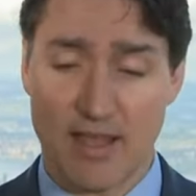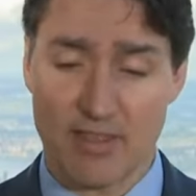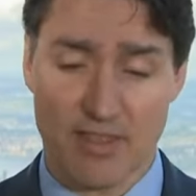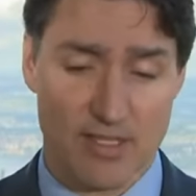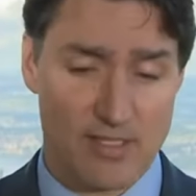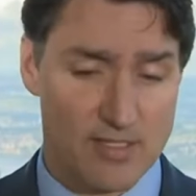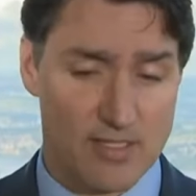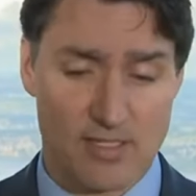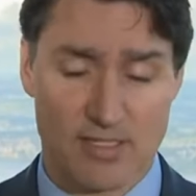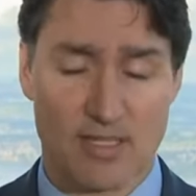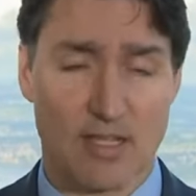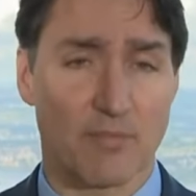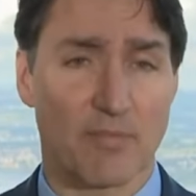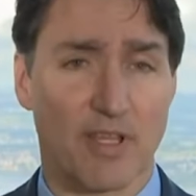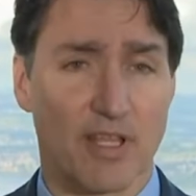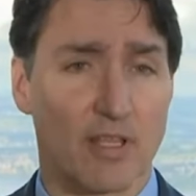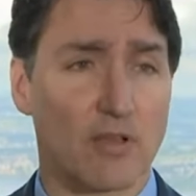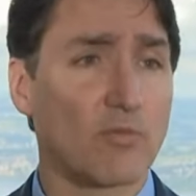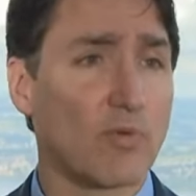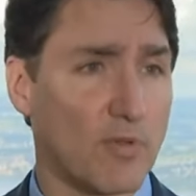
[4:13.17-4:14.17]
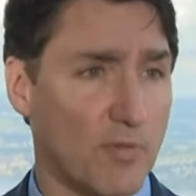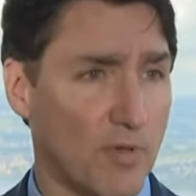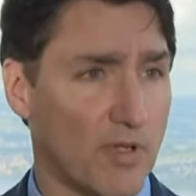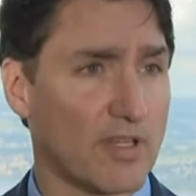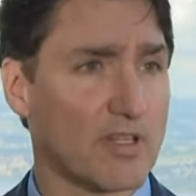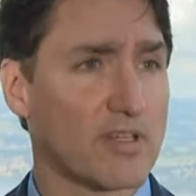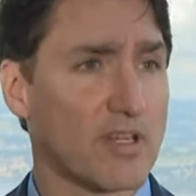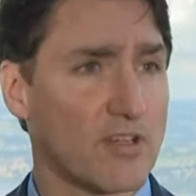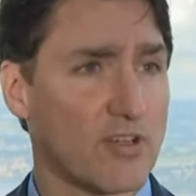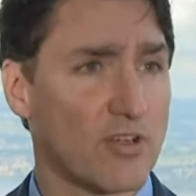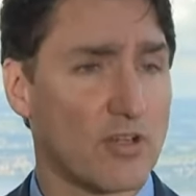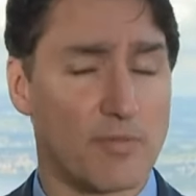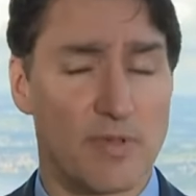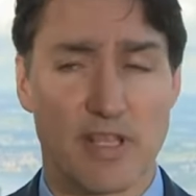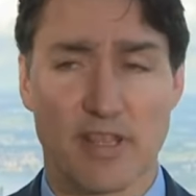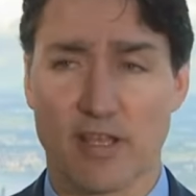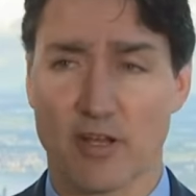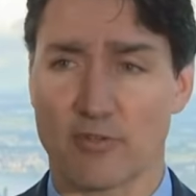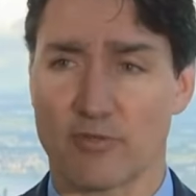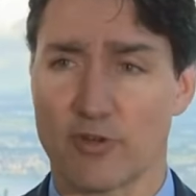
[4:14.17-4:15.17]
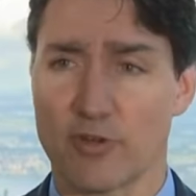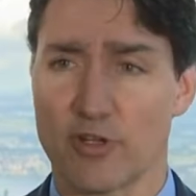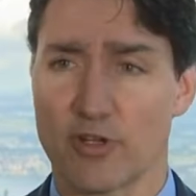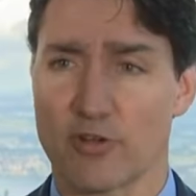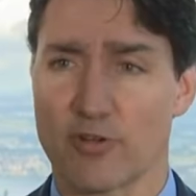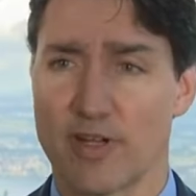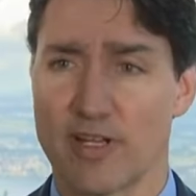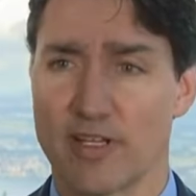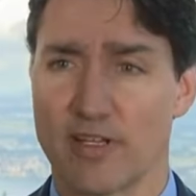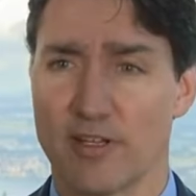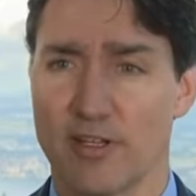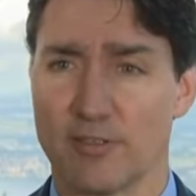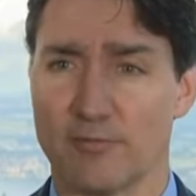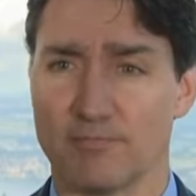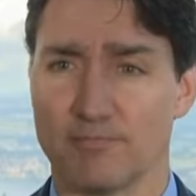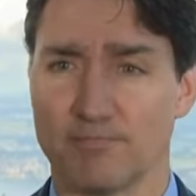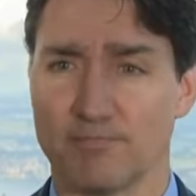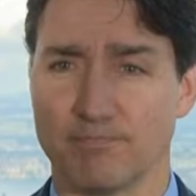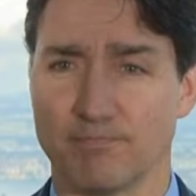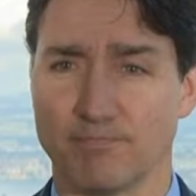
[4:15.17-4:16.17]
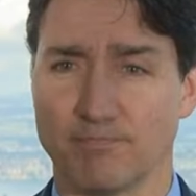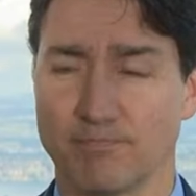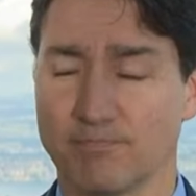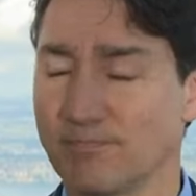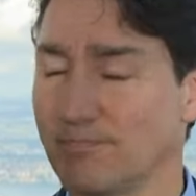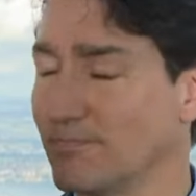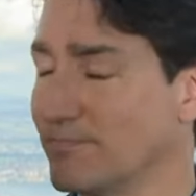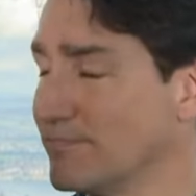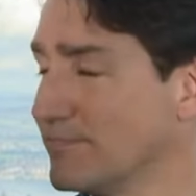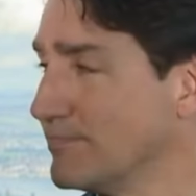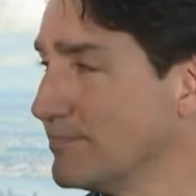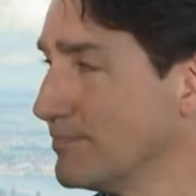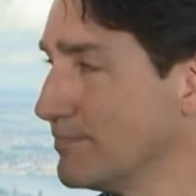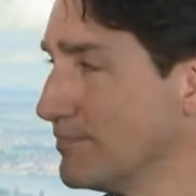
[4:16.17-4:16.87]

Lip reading: This is something that we will continue to be there for Ukraine on.